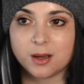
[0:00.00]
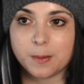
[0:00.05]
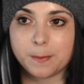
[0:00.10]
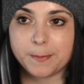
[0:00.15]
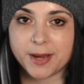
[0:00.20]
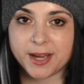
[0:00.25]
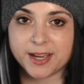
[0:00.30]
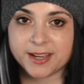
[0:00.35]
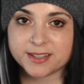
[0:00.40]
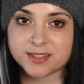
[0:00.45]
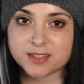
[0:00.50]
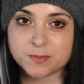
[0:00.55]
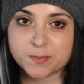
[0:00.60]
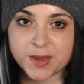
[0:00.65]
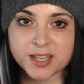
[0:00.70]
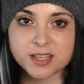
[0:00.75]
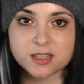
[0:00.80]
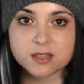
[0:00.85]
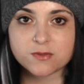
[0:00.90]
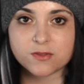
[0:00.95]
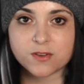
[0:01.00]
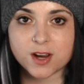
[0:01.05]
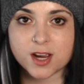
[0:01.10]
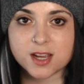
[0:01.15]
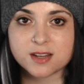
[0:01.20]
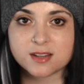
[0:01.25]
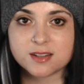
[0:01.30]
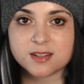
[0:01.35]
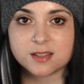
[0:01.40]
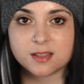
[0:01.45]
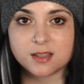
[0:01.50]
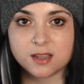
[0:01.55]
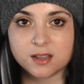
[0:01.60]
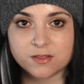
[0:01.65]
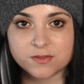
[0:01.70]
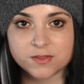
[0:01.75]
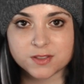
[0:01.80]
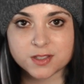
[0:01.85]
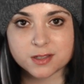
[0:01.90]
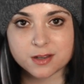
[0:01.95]
Maya's best friend
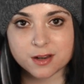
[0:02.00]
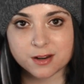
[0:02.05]
gifts